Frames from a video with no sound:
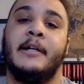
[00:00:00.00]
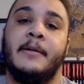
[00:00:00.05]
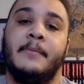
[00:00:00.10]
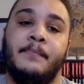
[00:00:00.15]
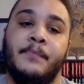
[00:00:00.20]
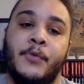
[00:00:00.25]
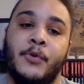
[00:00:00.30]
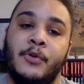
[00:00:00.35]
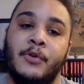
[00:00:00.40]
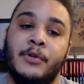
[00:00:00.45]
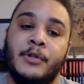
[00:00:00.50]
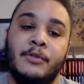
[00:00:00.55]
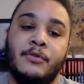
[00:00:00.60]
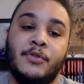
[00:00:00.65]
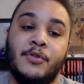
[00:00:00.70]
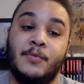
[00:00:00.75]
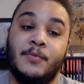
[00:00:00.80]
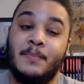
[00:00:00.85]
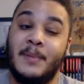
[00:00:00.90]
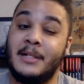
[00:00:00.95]
or you
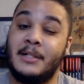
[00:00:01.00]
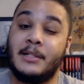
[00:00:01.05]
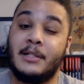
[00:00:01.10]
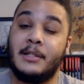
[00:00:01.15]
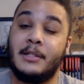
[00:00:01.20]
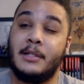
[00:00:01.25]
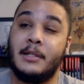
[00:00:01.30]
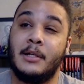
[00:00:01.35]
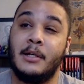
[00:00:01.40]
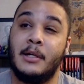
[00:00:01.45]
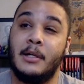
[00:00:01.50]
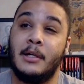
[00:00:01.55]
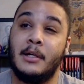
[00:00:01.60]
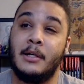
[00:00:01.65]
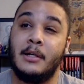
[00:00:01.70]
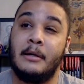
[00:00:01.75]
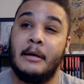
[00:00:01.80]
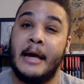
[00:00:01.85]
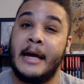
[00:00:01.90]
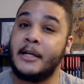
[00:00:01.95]
spent
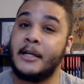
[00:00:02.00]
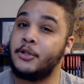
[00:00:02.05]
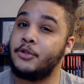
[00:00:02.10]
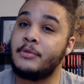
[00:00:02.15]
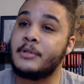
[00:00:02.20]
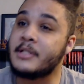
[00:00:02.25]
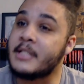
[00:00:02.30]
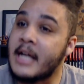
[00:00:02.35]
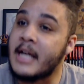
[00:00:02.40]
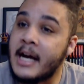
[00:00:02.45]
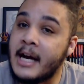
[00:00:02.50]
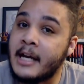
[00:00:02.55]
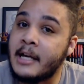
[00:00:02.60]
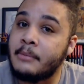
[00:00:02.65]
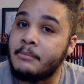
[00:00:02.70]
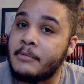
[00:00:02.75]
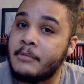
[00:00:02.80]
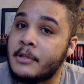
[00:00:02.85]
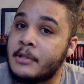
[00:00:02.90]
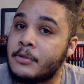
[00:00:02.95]
extra
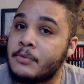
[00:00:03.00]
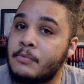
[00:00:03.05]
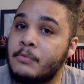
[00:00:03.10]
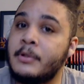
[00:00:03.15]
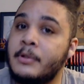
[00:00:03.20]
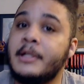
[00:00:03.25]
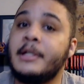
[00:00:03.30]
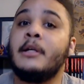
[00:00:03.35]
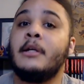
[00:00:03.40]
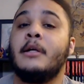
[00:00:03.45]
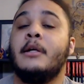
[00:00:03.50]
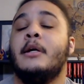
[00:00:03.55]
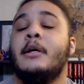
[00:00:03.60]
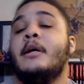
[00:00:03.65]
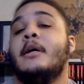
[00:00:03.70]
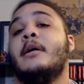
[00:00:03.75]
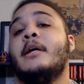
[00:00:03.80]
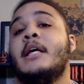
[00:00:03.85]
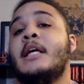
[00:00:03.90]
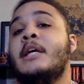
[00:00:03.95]
time this week,
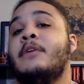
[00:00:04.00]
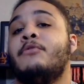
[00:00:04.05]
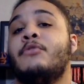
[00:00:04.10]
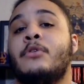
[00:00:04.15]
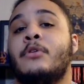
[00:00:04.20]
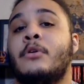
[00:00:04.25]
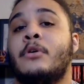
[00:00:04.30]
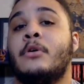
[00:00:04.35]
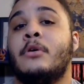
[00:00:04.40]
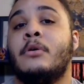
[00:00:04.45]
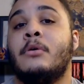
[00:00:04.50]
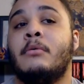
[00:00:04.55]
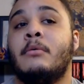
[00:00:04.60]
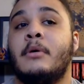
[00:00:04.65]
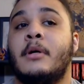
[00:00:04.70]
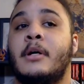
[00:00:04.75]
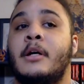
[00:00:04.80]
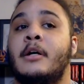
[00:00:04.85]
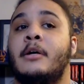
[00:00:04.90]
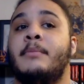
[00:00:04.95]
even though
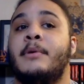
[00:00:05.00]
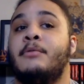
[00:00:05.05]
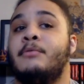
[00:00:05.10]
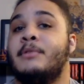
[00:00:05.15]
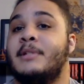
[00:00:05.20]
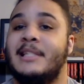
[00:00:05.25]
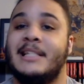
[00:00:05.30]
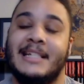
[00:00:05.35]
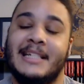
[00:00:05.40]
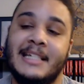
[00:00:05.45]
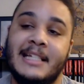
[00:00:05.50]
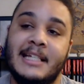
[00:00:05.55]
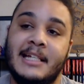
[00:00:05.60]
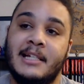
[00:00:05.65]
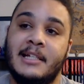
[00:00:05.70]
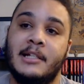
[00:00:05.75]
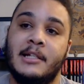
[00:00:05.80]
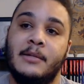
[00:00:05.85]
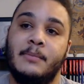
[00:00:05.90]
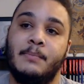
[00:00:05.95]
it wasn't
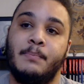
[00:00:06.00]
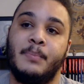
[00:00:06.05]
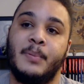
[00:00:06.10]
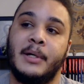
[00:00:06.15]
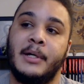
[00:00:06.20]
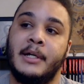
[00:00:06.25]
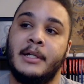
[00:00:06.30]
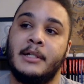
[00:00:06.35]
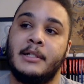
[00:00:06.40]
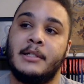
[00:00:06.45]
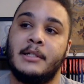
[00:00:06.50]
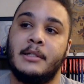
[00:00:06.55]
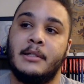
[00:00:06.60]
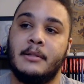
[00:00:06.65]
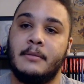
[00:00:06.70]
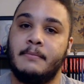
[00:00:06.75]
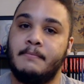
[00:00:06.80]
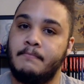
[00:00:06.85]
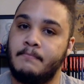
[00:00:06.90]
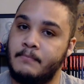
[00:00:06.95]
needed, but
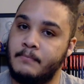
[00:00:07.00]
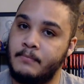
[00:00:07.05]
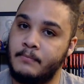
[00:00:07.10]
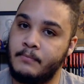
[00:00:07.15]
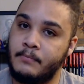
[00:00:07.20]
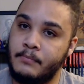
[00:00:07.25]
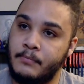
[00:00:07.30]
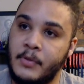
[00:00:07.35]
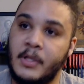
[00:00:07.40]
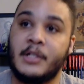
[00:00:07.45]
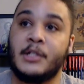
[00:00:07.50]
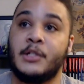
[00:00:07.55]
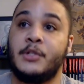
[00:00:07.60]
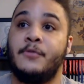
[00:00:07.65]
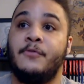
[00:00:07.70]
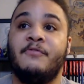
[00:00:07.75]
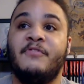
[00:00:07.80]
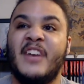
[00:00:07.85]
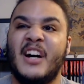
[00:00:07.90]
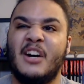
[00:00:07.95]
it just
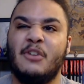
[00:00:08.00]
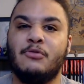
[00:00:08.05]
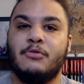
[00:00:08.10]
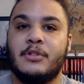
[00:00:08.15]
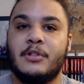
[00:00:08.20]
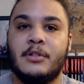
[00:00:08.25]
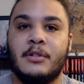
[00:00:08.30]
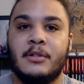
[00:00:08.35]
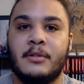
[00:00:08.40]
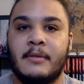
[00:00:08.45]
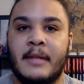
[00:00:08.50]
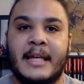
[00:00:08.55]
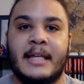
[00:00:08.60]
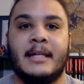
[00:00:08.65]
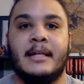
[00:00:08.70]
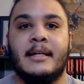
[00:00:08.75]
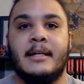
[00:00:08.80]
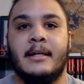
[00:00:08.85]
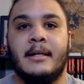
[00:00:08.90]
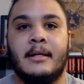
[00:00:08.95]
felt
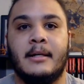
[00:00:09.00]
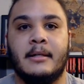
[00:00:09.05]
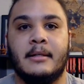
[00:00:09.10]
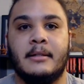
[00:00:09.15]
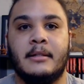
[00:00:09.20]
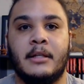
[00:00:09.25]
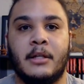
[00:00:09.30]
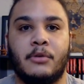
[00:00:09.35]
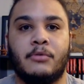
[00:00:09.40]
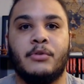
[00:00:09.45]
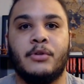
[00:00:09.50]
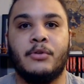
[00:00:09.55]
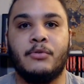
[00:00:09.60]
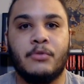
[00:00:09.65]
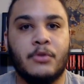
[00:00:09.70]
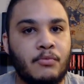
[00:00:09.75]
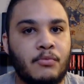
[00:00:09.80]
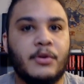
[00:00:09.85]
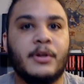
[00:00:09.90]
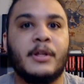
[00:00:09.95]
like,
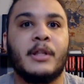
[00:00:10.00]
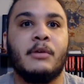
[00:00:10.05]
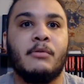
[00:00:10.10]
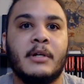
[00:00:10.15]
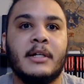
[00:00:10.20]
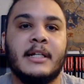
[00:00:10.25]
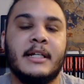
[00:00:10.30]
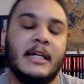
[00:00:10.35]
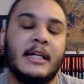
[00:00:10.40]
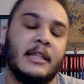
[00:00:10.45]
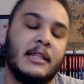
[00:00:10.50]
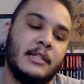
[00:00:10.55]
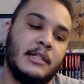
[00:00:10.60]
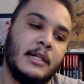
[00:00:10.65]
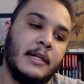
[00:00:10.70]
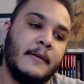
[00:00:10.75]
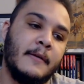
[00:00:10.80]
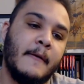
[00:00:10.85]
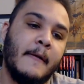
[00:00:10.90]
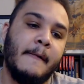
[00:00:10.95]
you really wanted to get this
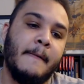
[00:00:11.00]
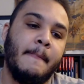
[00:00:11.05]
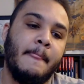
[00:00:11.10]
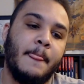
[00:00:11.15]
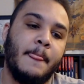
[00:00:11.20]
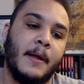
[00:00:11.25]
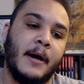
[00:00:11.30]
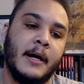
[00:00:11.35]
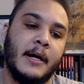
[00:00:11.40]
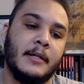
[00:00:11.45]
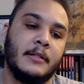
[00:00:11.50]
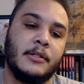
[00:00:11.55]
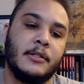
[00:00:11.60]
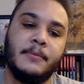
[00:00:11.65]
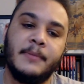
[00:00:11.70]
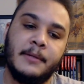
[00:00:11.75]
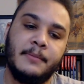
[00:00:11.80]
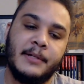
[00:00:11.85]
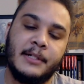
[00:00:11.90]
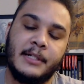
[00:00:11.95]
done. Don't
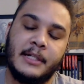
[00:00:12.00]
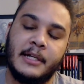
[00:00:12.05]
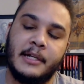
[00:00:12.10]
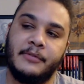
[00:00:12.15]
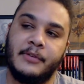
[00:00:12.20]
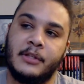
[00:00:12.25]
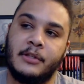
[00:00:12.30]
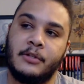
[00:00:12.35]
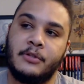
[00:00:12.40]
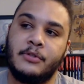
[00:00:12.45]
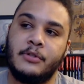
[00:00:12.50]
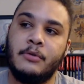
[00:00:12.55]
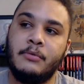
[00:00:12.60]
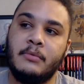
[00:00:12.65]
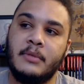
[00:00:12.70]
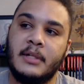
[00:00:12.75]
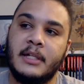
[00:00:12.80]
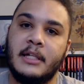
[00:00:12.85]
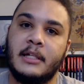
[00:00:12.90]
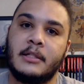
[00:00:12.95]
make a big deal out of it. There's no
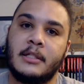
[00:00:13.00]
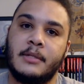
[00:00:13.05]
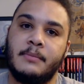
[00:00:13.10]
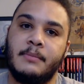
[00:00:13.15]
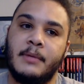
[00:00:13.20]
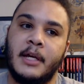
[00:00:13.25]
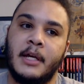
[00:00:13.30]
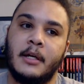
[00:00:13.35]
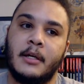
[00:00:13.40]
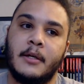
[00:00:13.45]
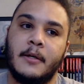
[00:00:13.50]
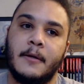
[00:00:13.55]
need to make